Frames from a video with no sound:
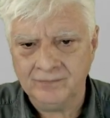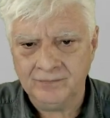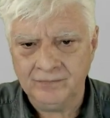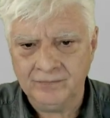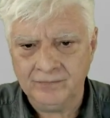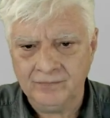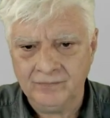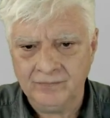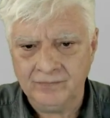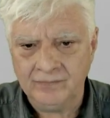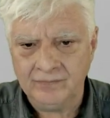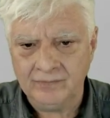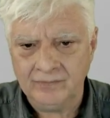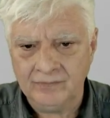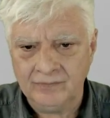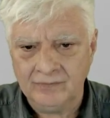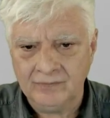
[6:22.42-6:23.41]

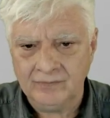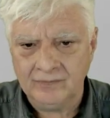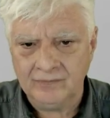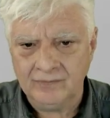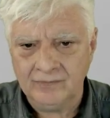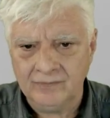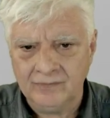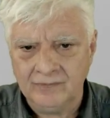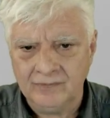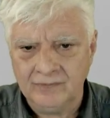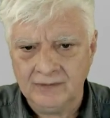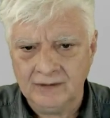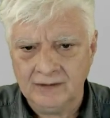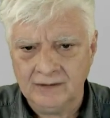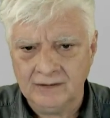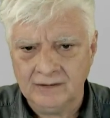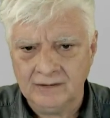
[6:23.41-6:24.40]

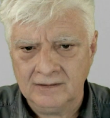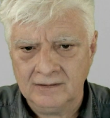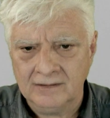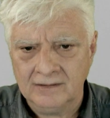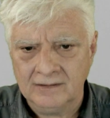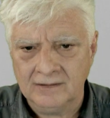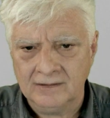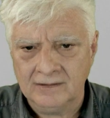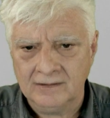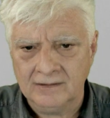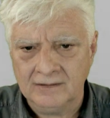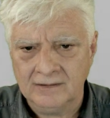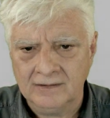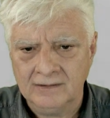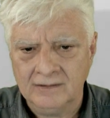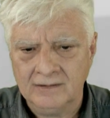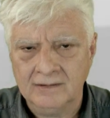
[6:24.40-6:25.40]

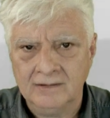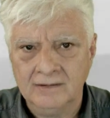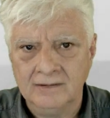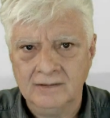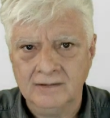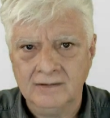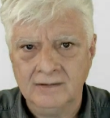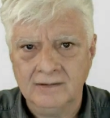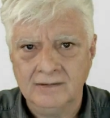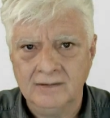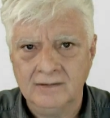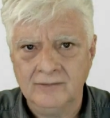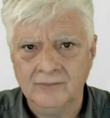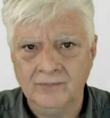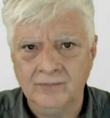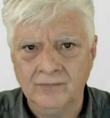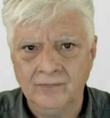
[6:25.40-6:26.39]

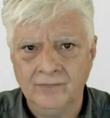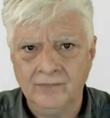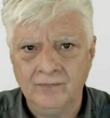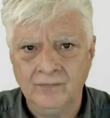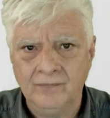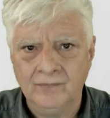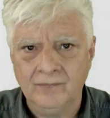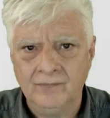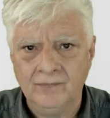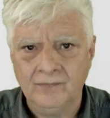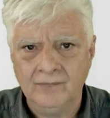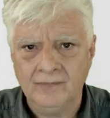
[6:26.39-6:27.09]
Nobody speaks.